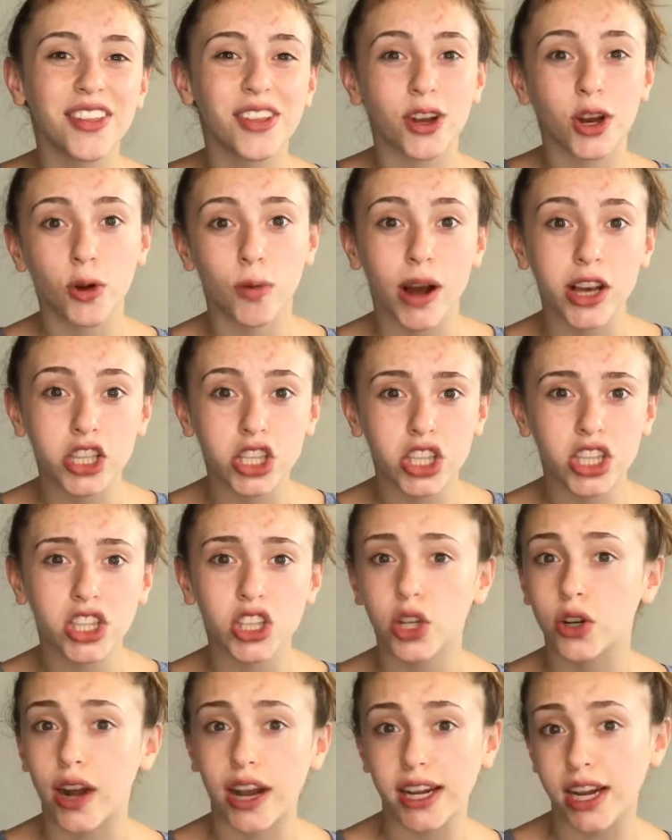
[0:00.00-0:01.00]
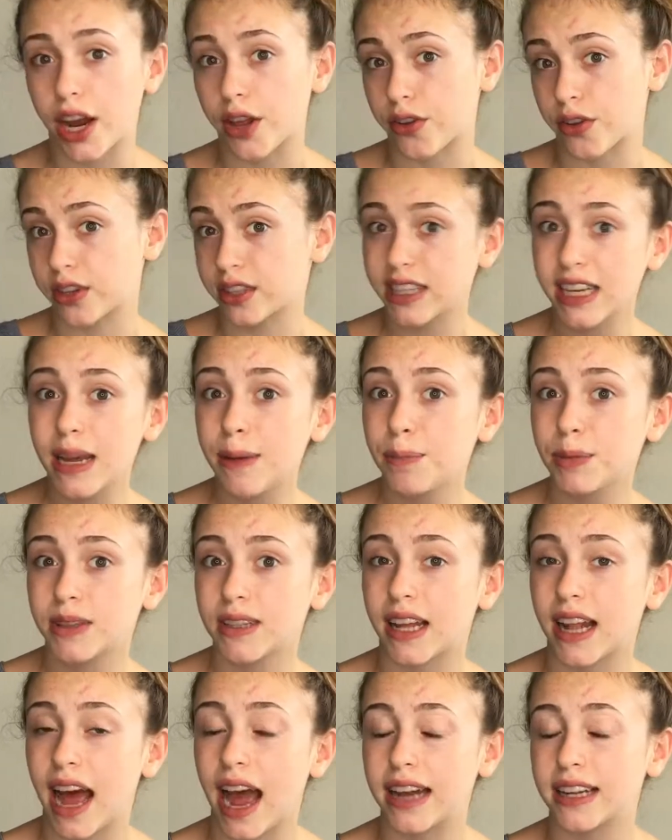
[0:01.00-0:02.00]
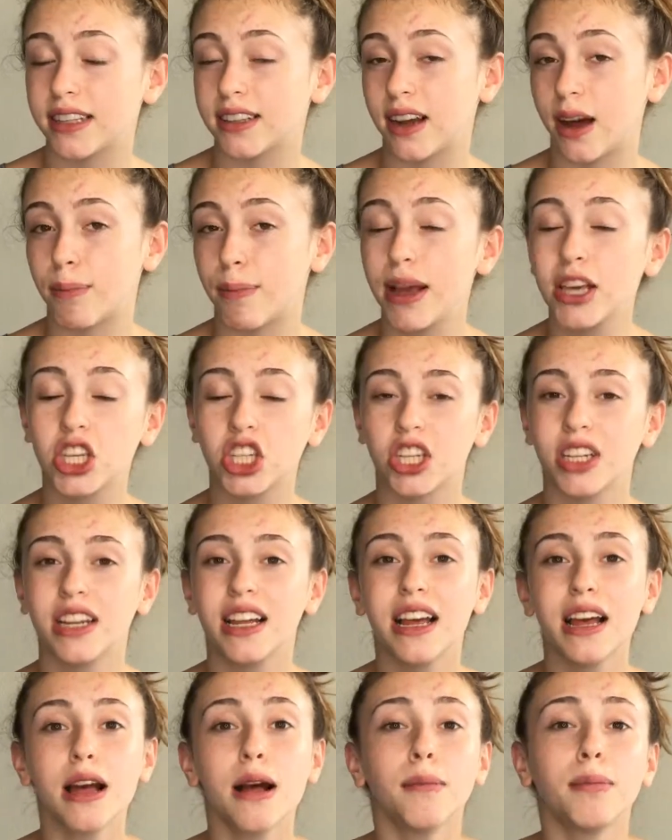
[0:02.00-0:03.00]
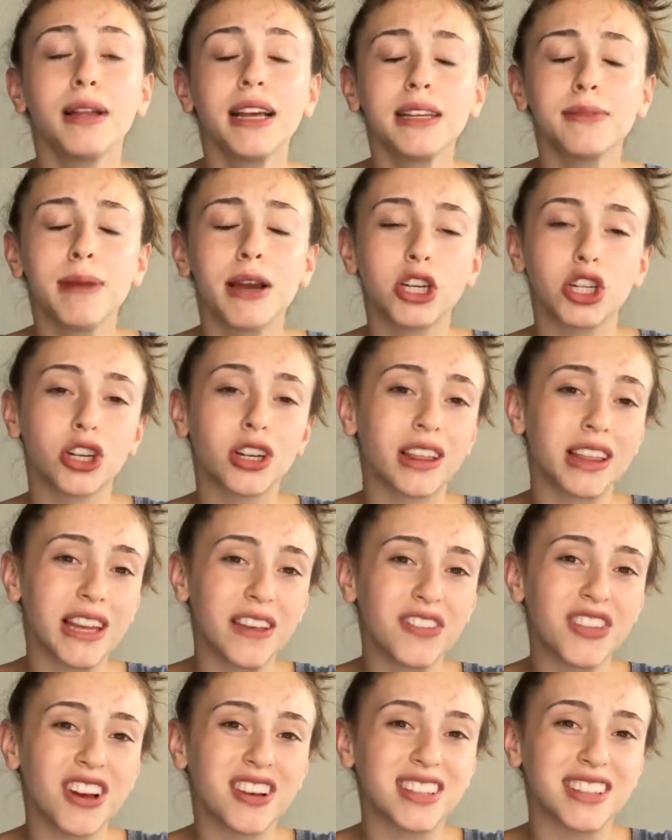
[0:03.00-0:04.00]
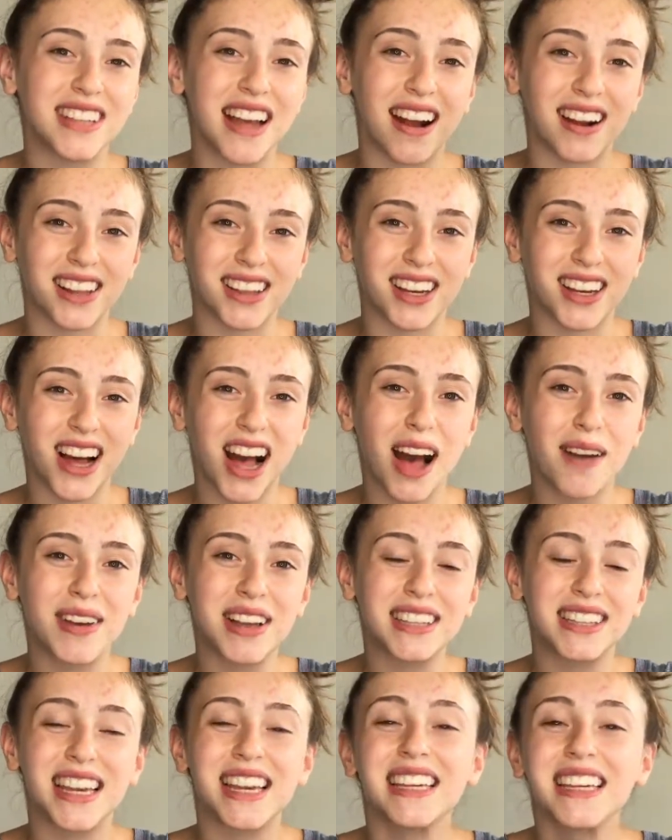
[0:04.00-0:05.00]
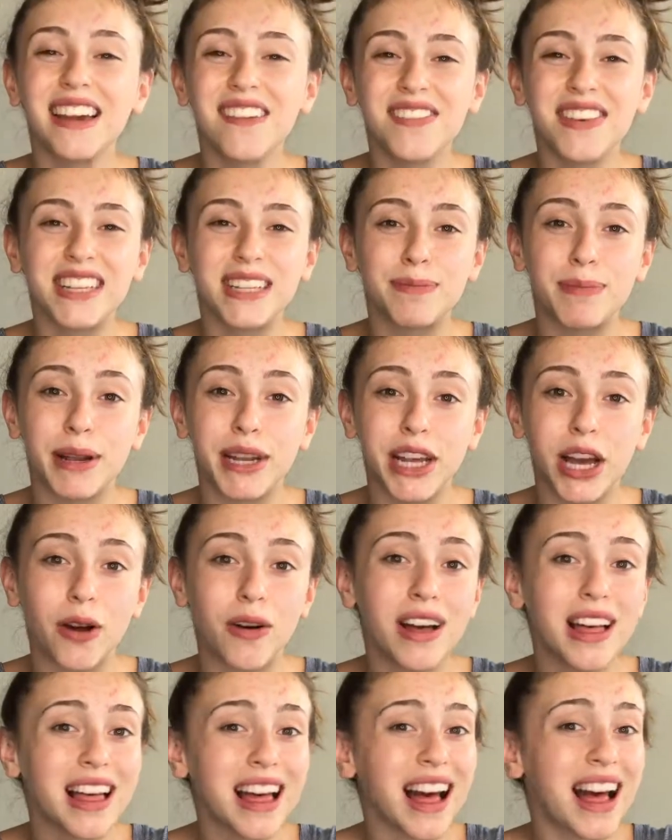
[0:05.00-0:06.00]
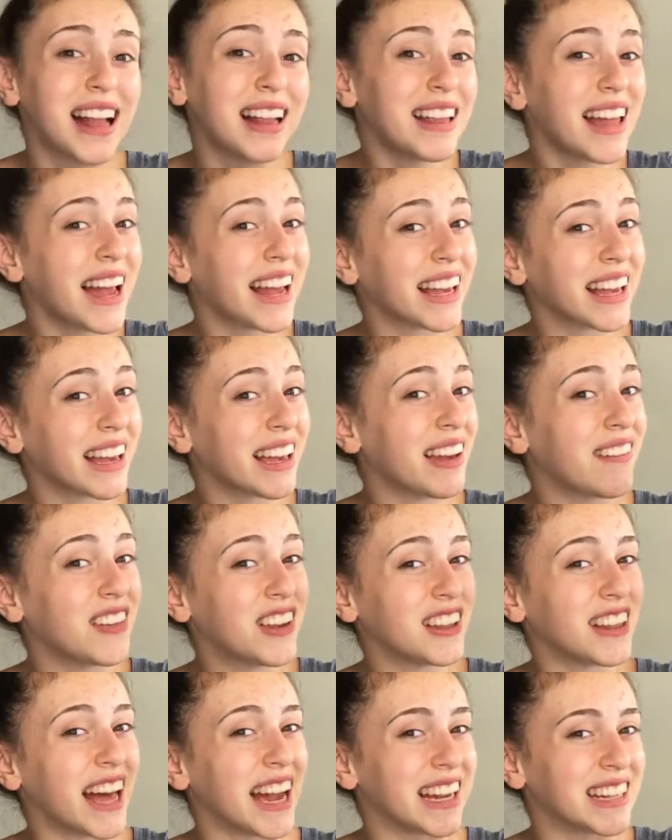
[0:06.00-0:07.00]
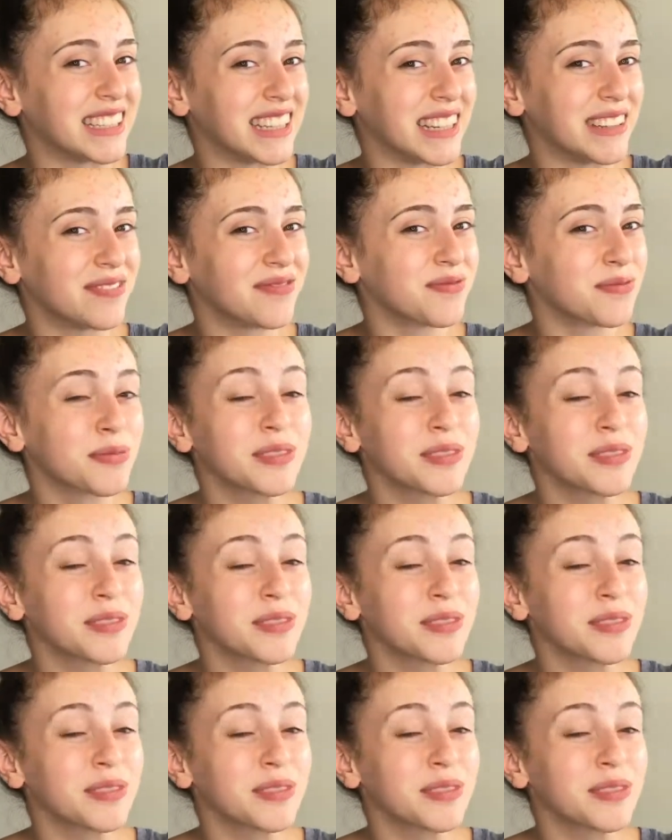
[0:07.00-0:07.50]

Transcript: other questions or any other tips that I did not mention, please make sure to leave those down in the comments and give this video a like if you liked it.